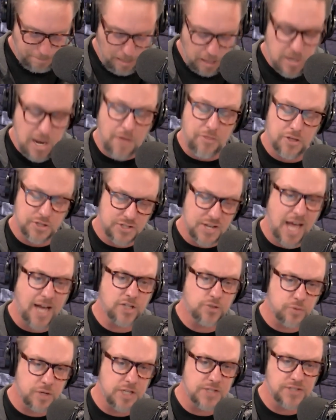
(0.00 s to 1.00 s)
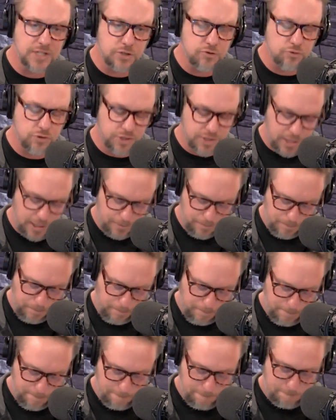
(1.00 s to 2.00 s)
Now, this next one is interesting.
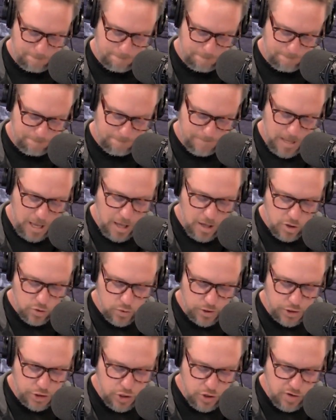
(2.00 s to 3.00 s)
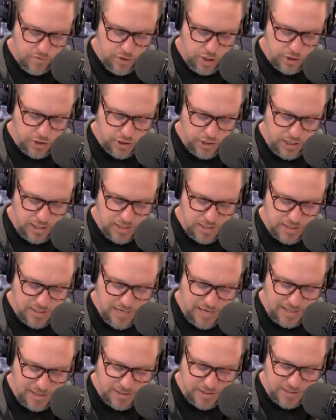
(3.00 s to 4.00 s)
Which university did
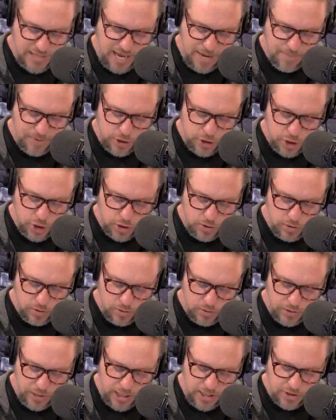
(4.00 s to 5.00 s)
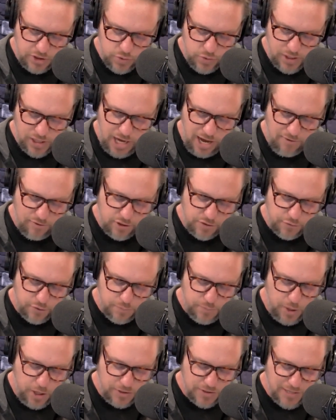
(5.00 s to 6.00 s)
Nick Saban lead to a college
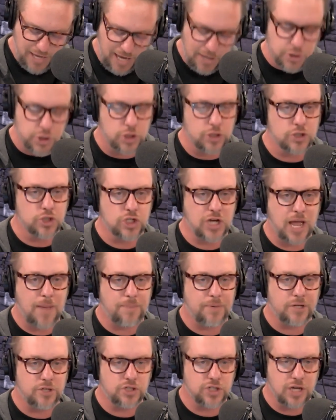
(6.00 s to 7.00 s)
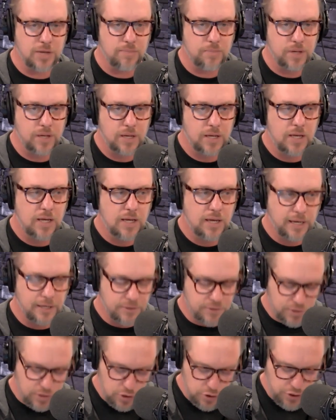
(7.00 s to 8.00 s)
football national championship
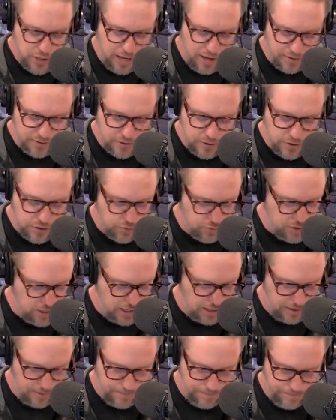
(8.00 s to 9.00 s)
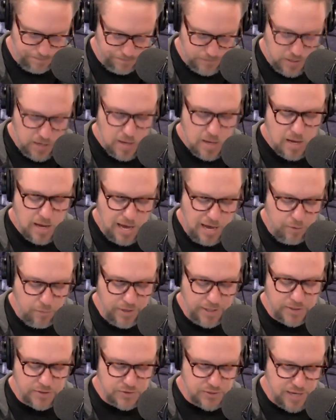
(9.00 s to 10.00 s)
in 2003? Hot
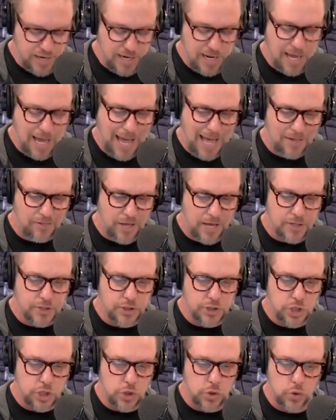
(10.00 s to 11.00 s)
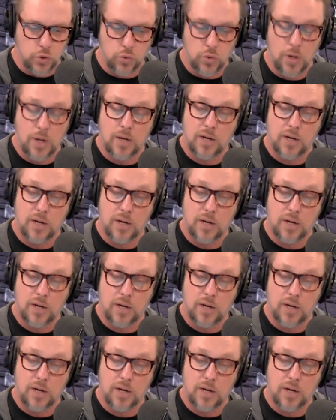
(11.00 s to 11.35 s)
Wings said LSU.